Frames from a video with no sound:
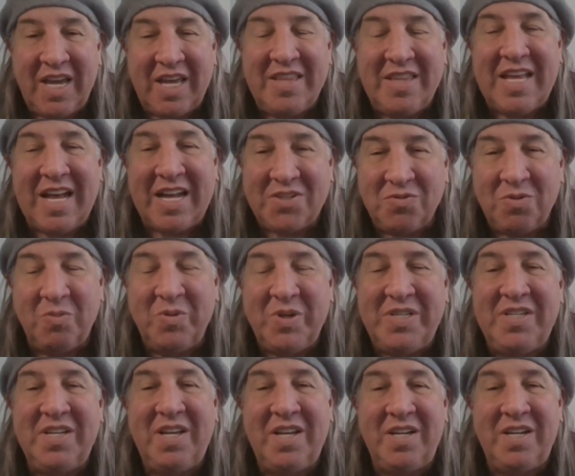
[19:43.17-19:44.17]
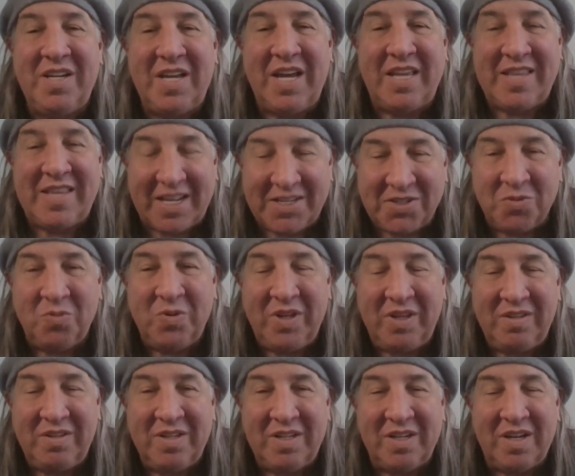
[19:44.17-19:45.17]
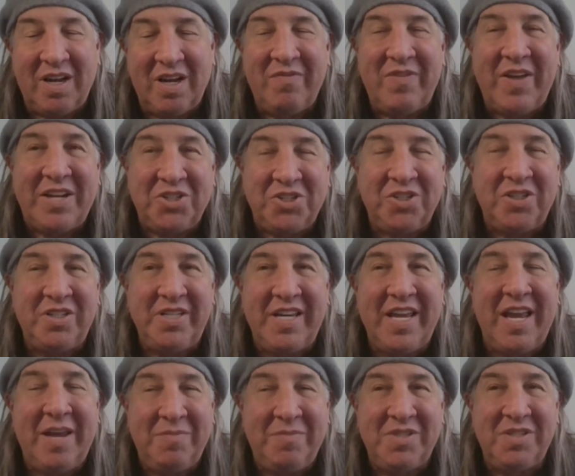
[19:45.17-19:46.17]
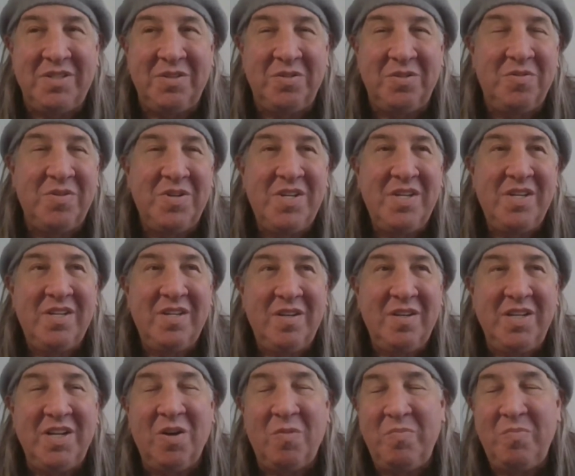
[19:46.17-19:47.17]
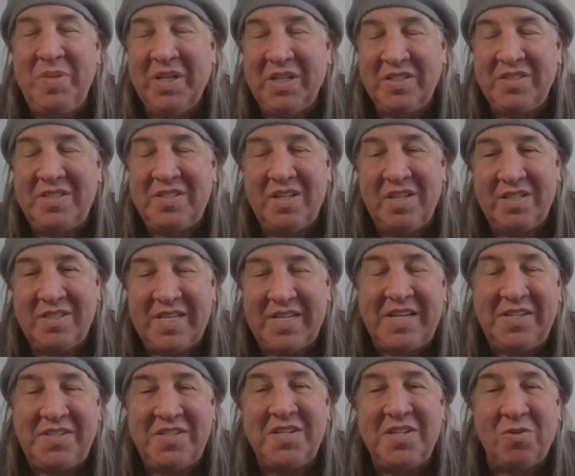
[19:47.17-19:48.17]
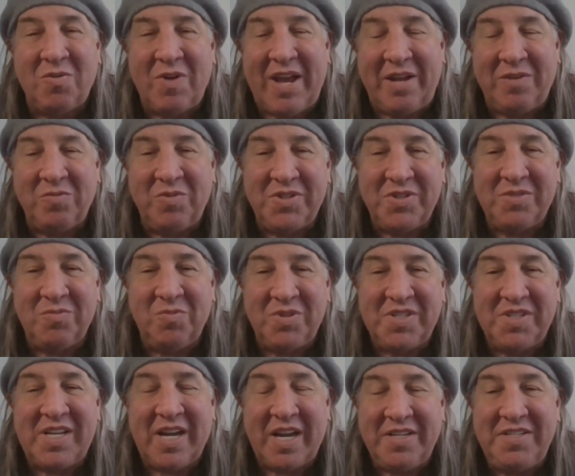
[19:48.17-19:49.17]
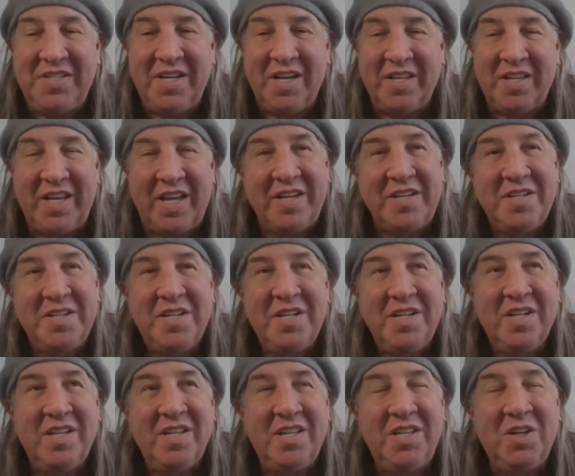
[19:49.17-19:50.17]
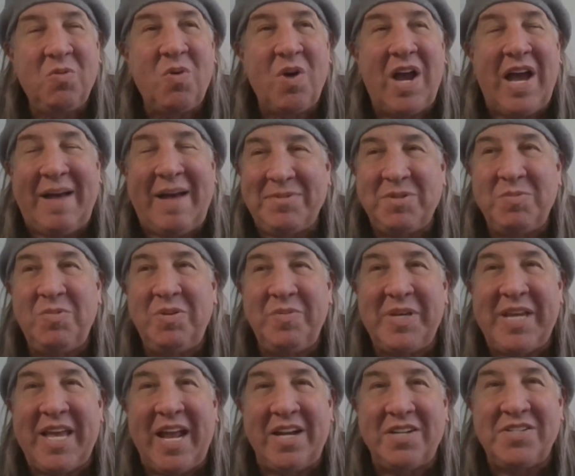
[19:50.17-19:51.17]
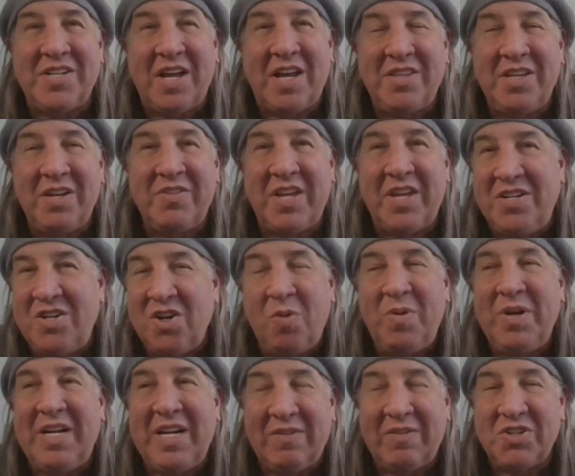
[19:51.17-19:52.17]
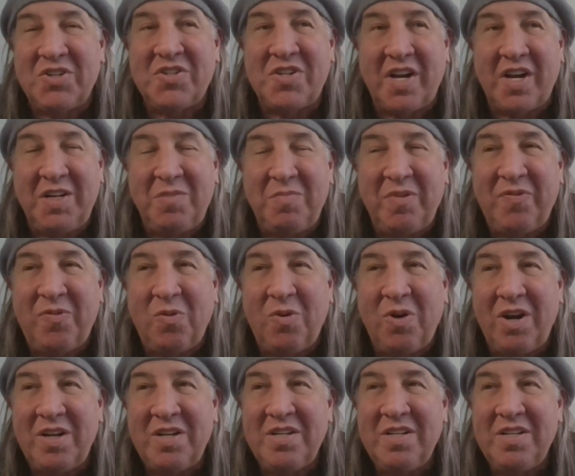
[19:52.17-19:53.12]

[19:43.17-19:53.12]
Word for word: And that's what we did, and that's what we eventually came to, you know, build Tasty around was was the idea that there were optimal mechanics out there that nobody had ever studied before.